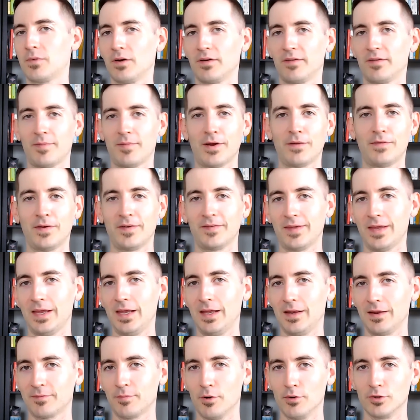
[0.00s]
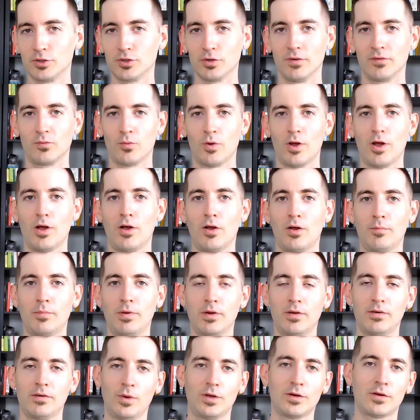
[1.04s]
There's benefits to heat exposure as well,
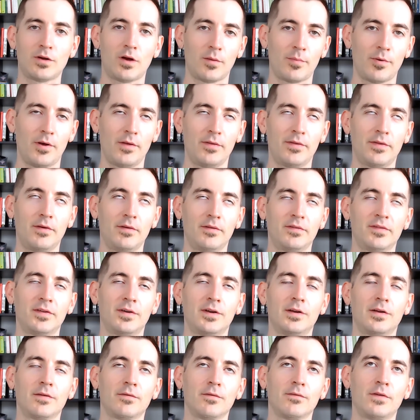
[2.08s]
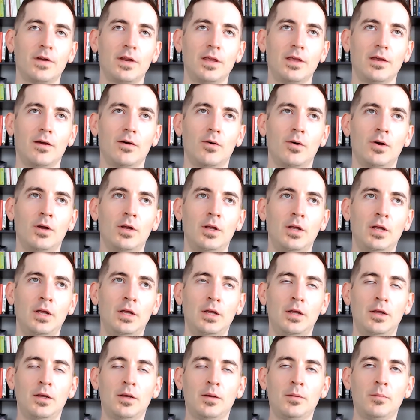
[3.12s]
but we can talk about those in a different video.
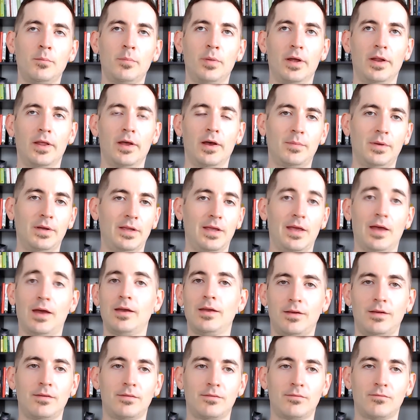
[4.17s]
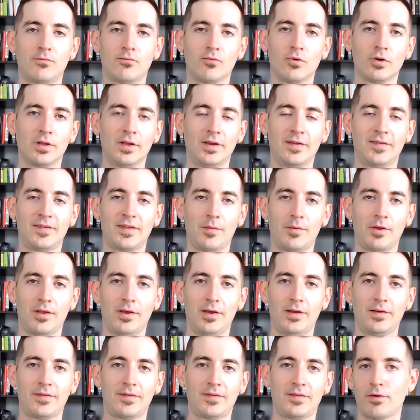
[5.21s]
But yeah, it really
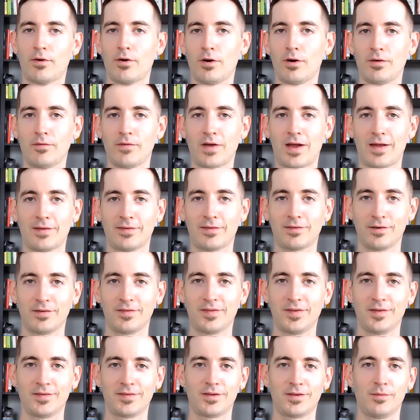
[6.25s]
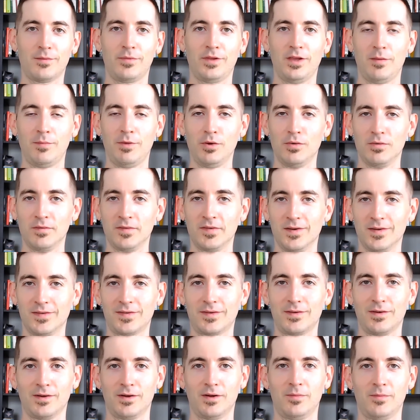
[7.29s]
stimulates the cardiovascular system, the immune
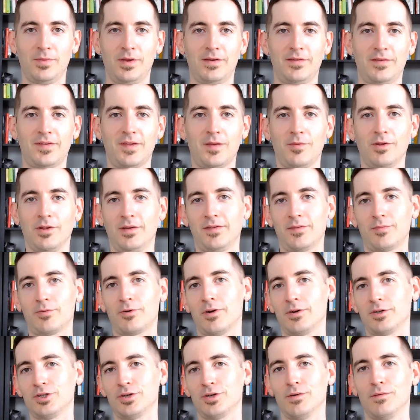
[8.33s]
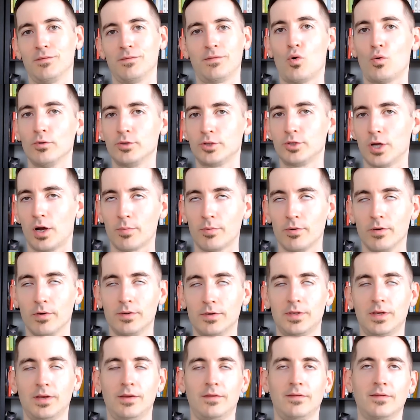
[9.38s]
system. It stimulates the production of cold shock
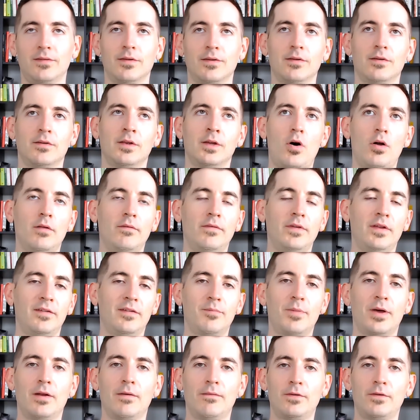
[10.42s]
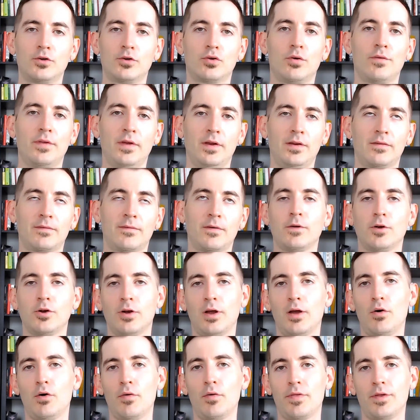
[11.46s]
proteins and all of these beneficial things for
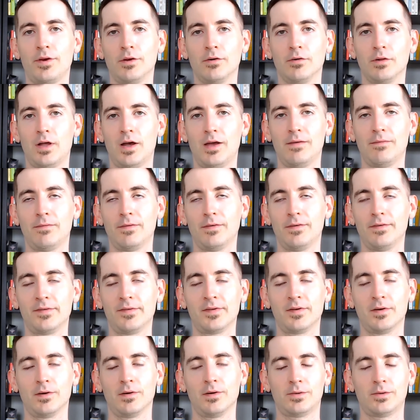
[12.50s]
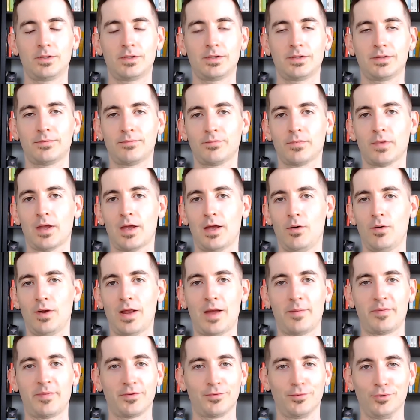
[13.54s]
your health and your life. And so I would
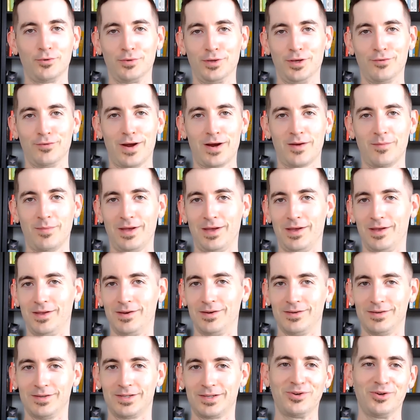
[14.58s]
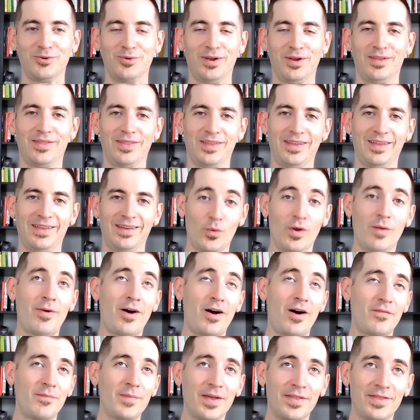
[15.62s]
absolutely recommend doing the Wim
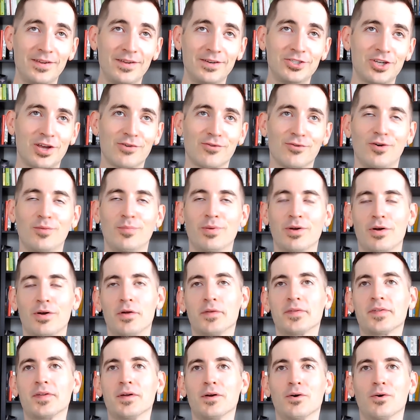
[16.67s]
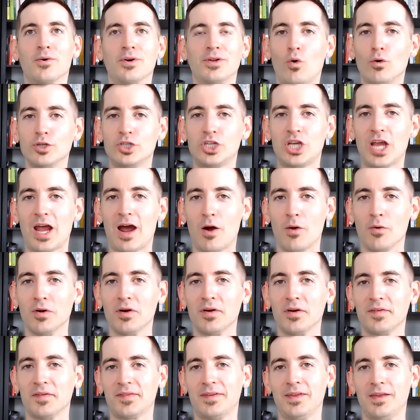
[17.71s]
Hof method in general, but also cold
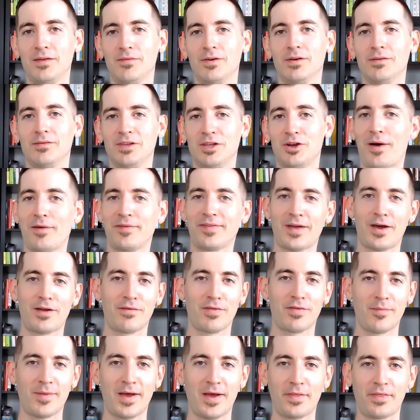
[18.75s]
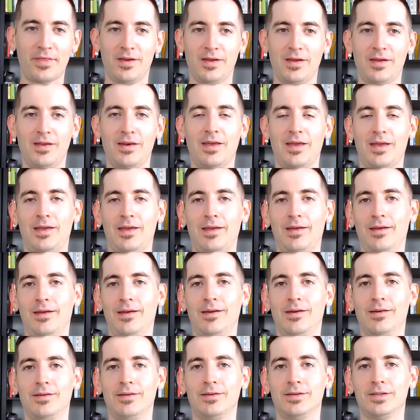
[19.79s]
showers, even outside of the method.
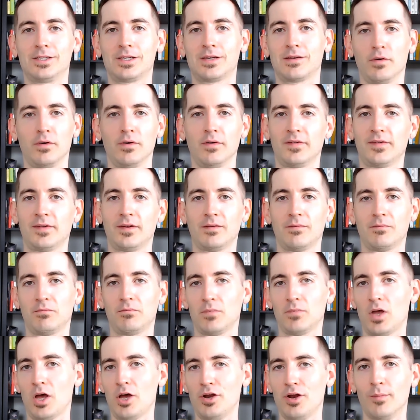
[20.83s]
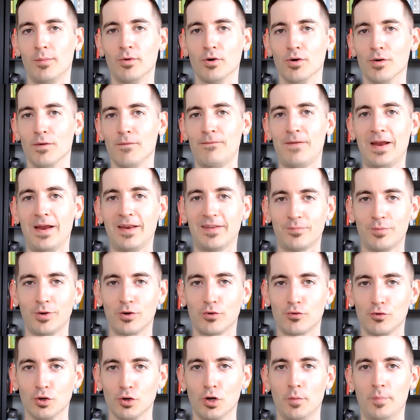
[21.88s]
And there's a number of
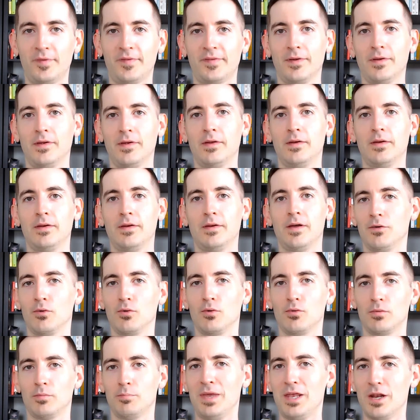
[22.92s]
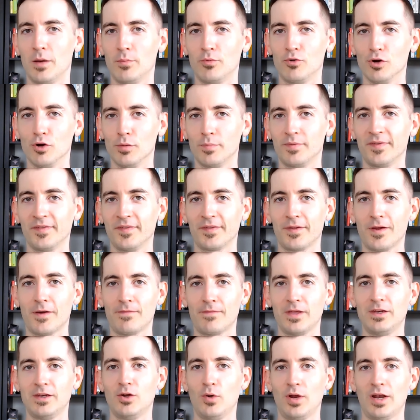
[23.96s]
Facebook groups and meetup groups and
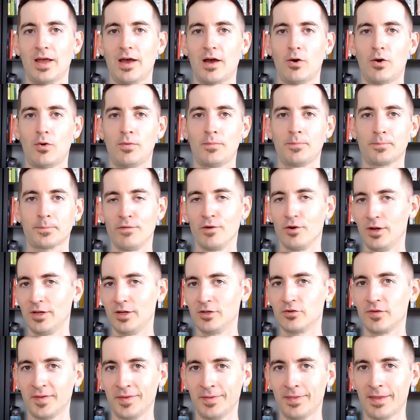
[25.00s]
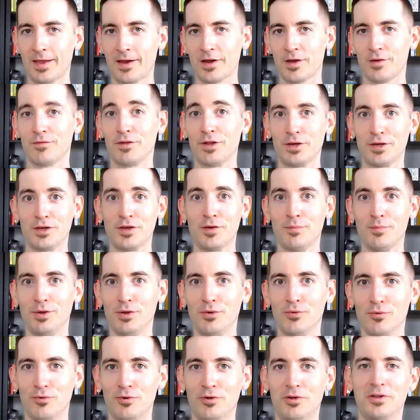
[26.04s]
stuff that do it now. If you're interested in that kind of like
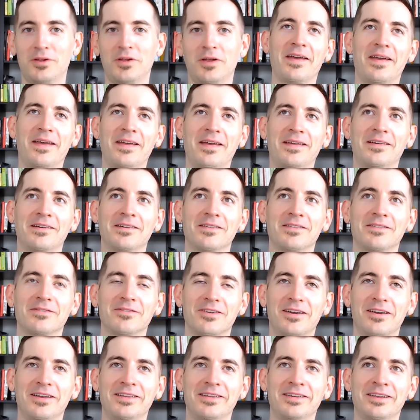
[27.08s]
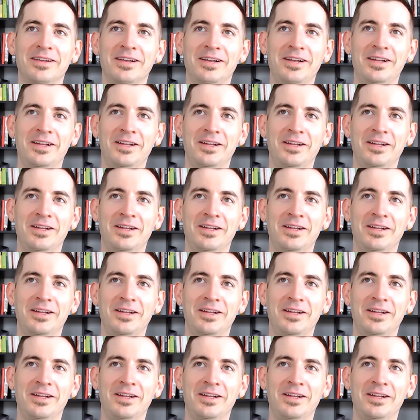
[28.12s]
communal thing, right?